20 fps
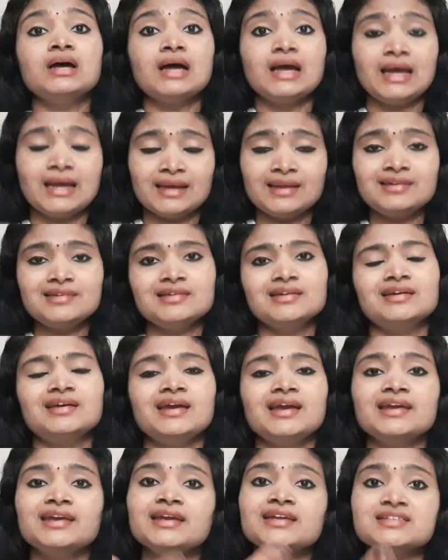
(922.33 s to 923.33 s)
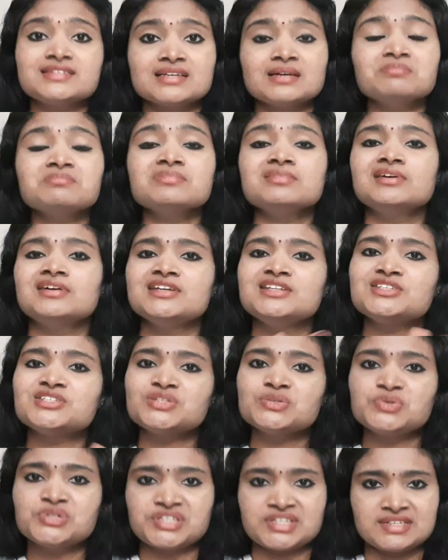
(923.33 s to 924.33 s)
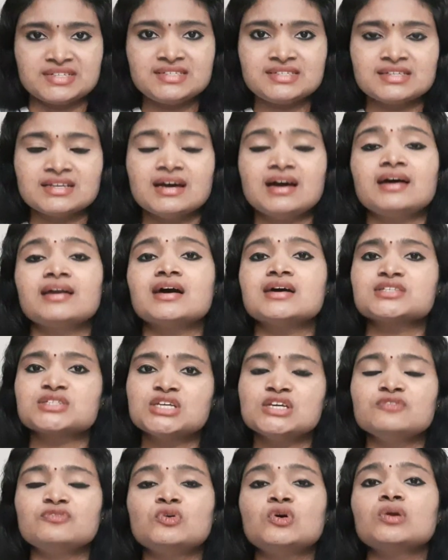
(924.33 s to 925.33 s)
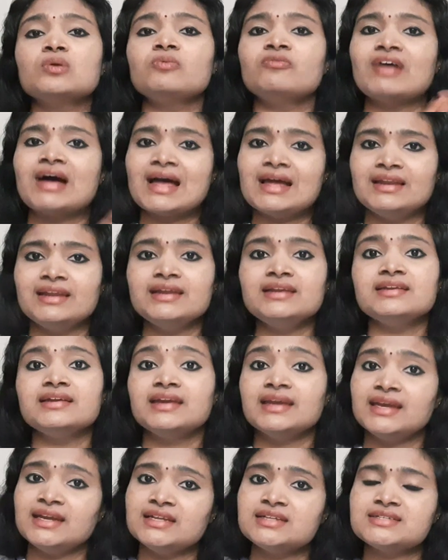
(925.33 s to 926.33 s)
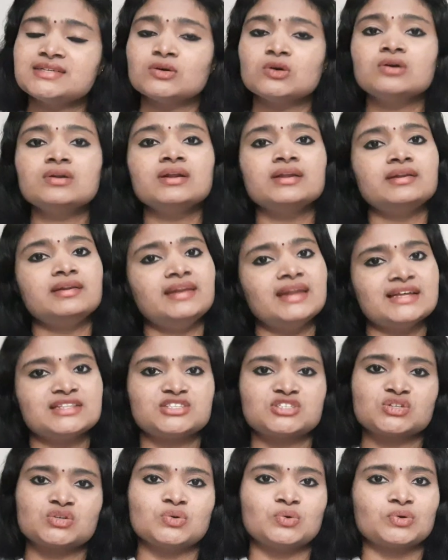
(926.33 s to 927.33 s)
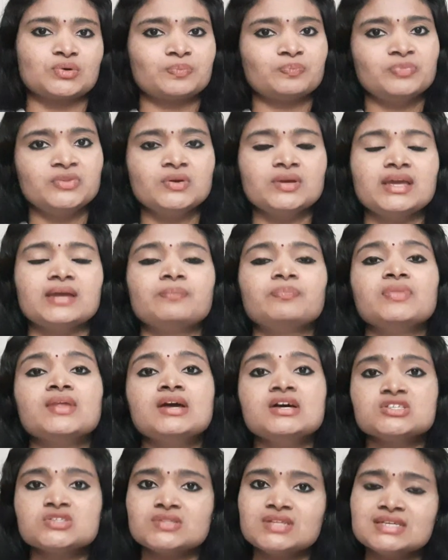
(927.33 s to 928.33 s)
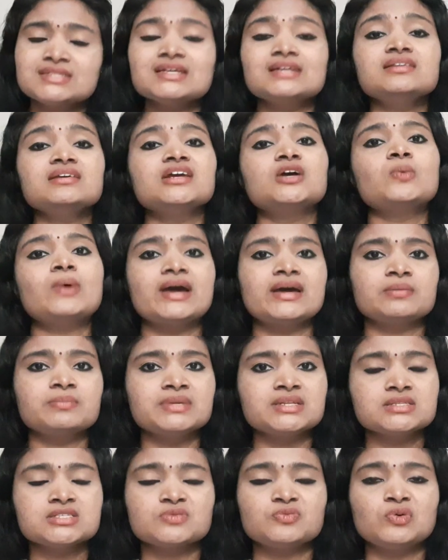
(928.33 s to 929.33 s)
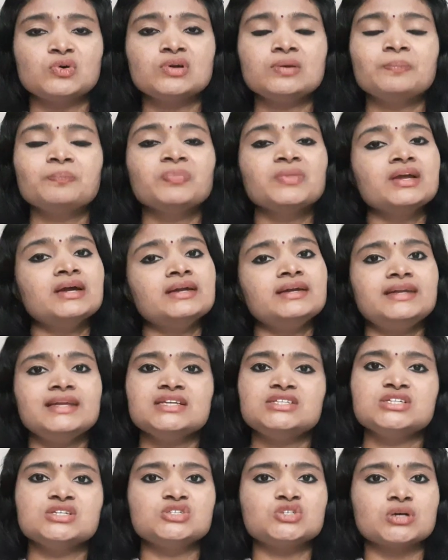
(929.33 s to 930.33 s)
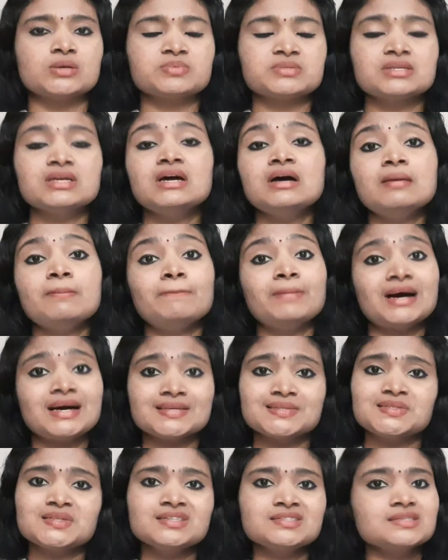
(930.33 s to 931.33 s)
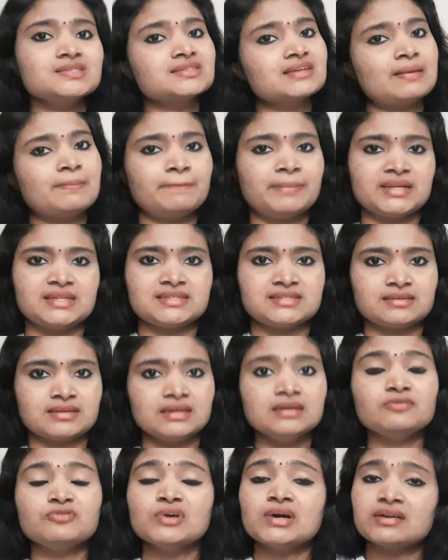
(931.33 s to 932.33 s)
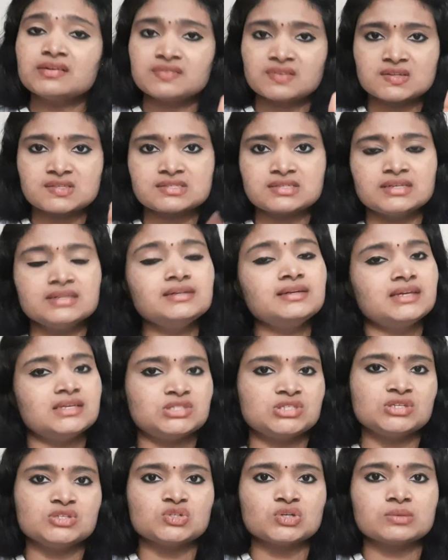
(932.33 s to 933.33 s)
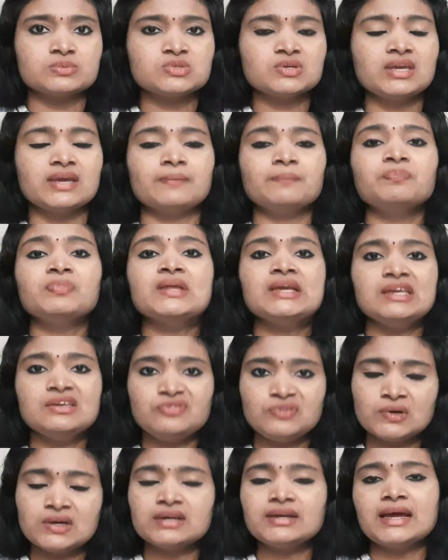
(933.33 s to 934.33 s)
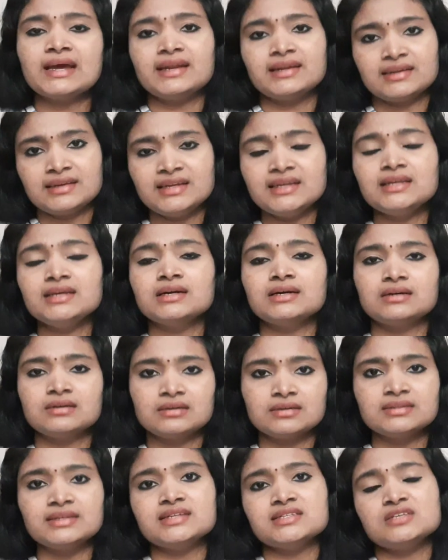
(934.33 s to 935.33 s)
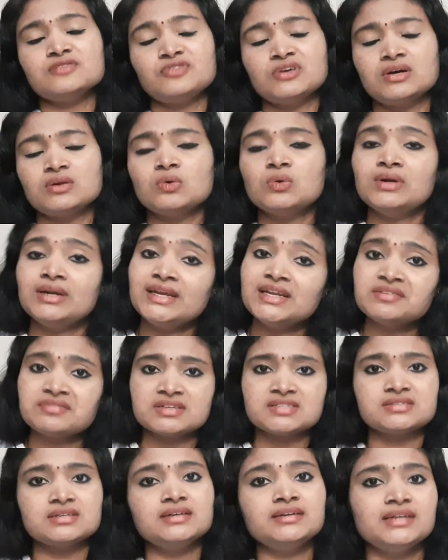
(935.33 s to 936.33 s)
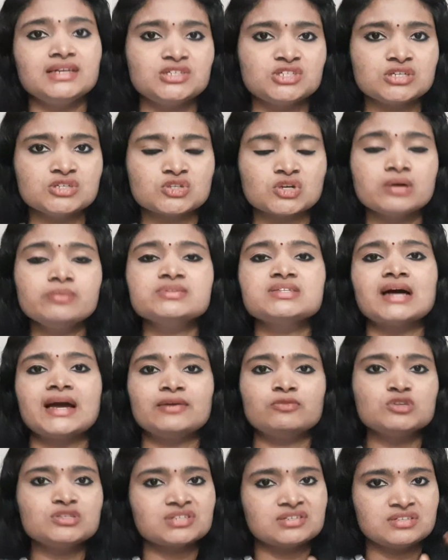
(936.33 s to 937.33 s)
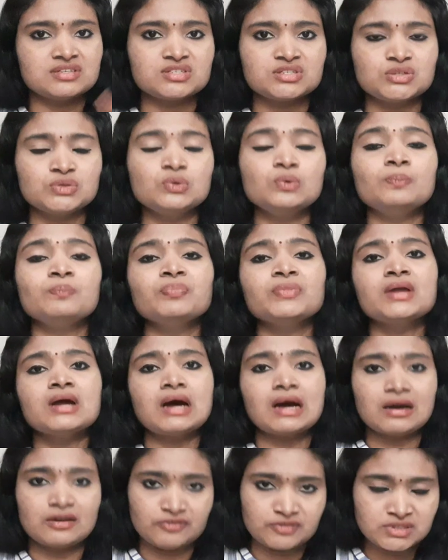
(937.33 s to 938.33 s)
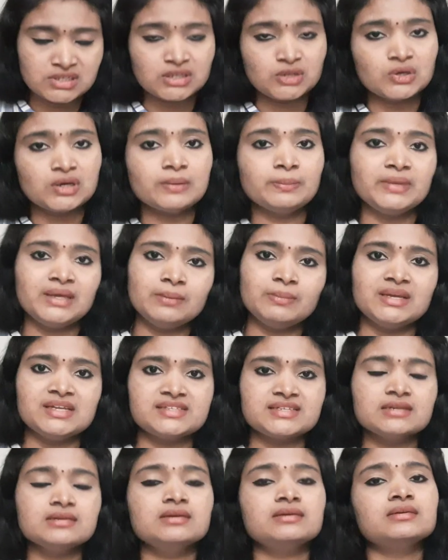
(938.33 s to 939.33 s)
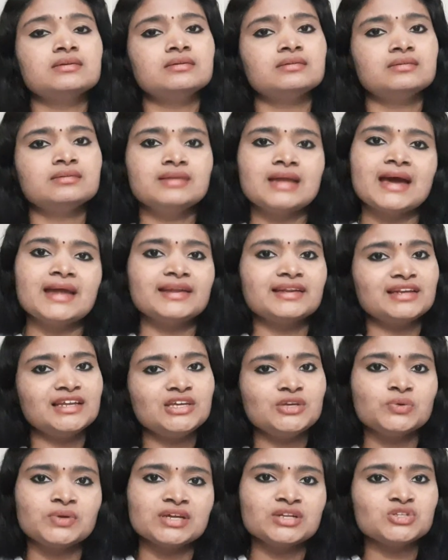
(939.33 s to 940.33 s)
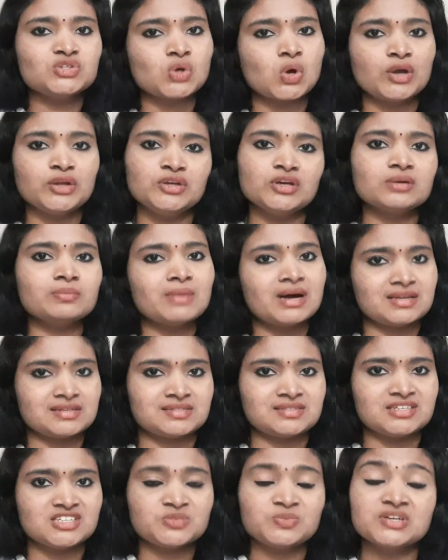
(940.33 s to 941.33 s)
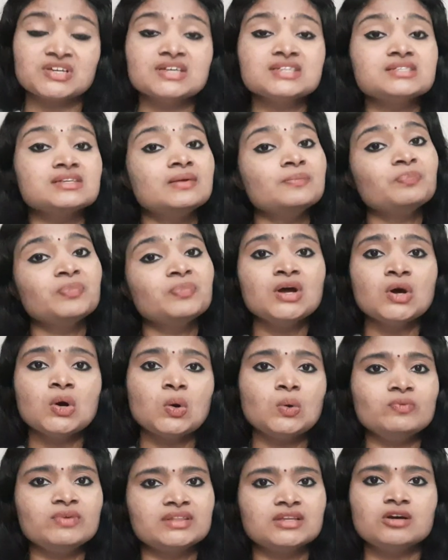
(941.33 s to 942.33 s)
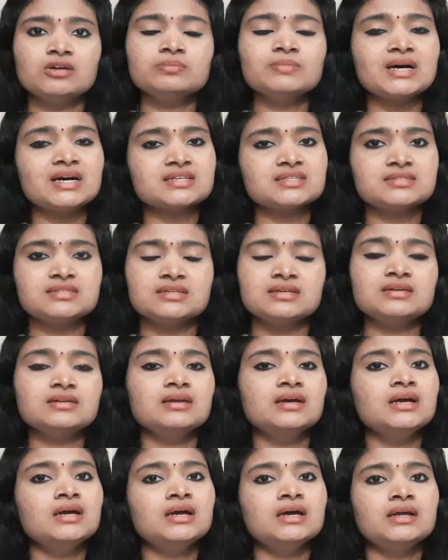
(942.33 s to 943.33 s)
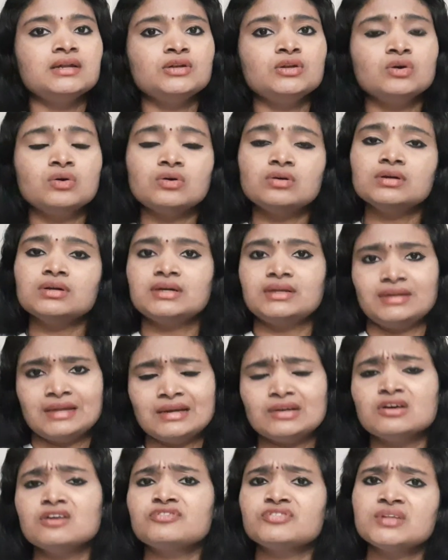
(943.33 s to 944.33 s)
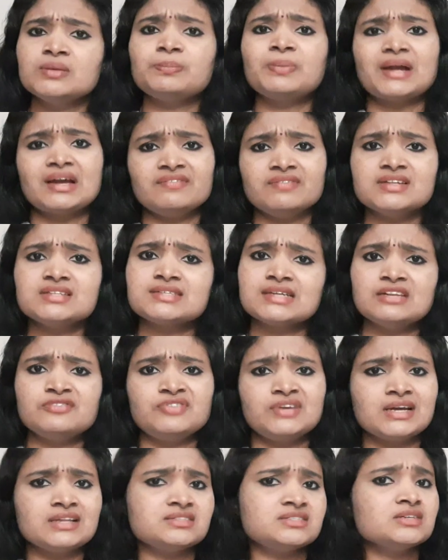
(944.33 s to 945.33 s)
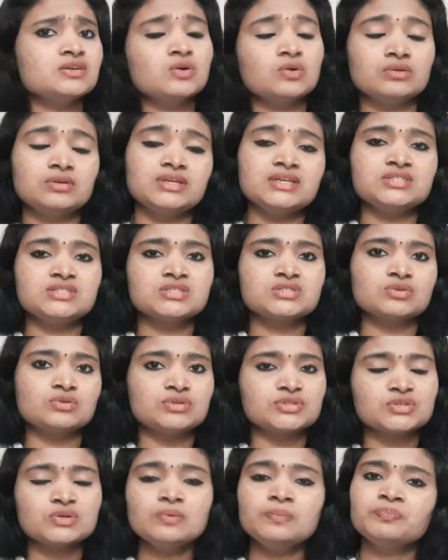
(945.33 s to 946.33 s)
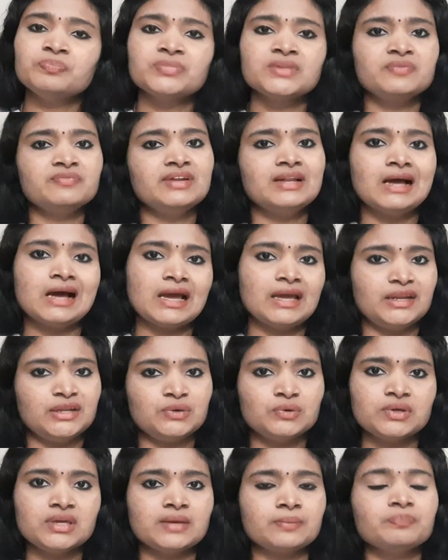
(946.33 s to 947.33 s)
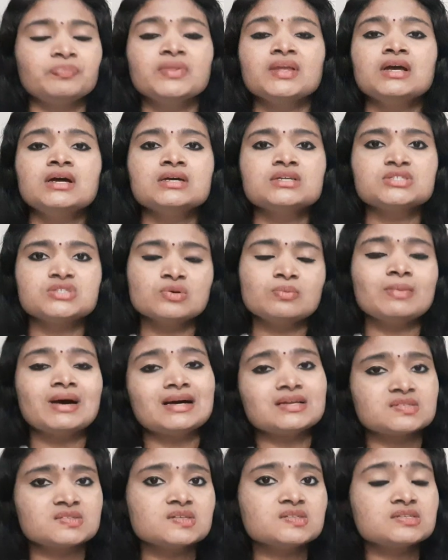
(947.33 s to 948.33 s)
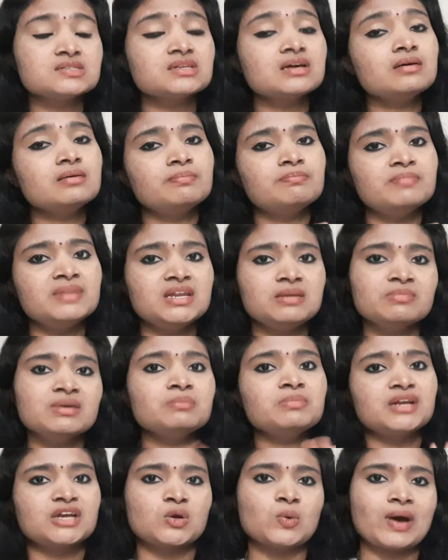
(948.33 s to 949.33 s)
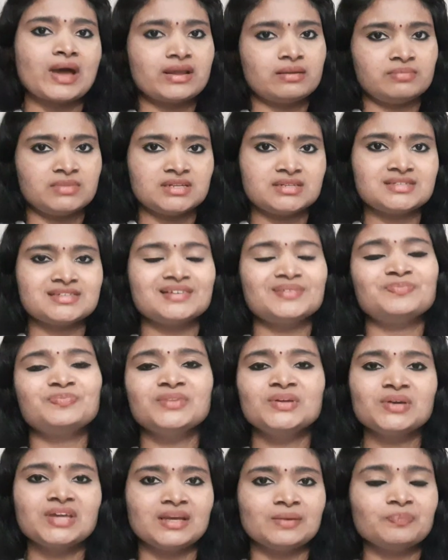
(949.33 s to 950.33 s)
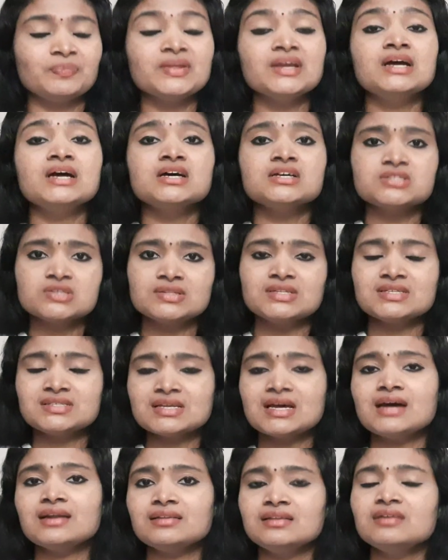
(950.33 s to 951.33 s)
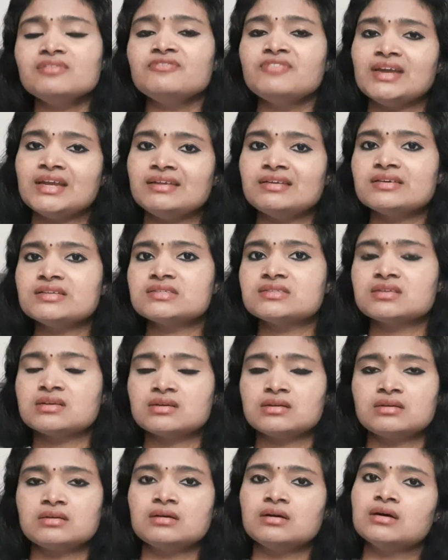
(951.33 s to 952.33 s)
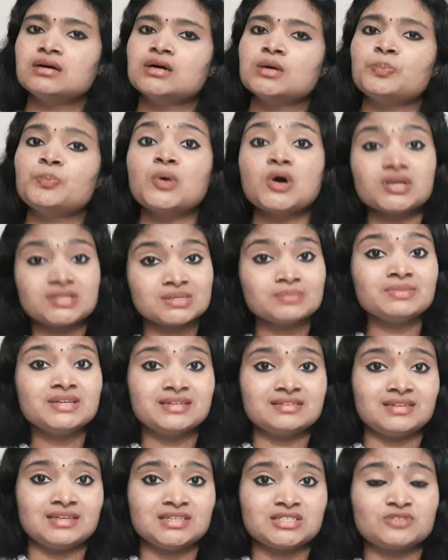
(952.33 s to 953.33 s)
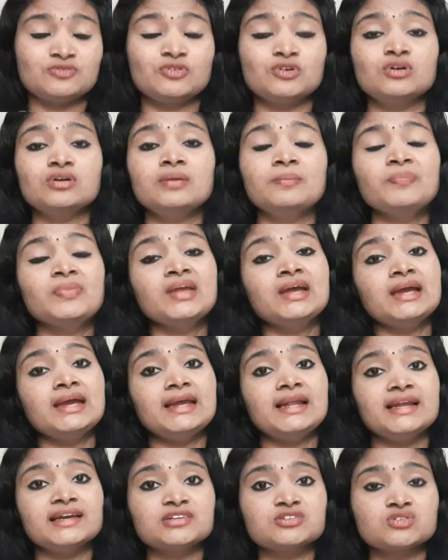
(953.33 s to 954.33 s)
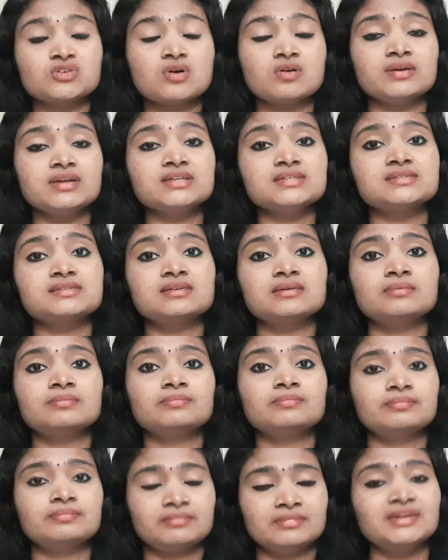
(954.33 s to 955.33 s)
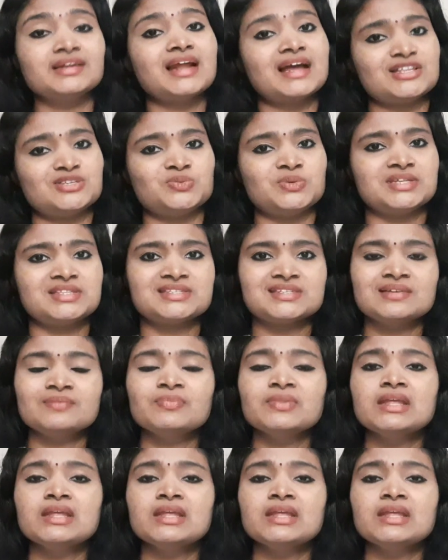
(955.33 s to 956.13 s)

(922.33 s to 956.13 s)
And again, some institutions are asking for valid GATE or NET score. Okay. So these are the requirements for teaching jobs. Masters is compulsory if you are interested in teaching jobs. Okay. If you are directly, if you are only interested in teaching jobs, I would suggest you after your BBTech, directly you can join your masters, because without master, none of the private self-financing colleges also will hire you. Okay. So masters is a minimum requirement. Okay. So these are the various possibilities for electronics graduates.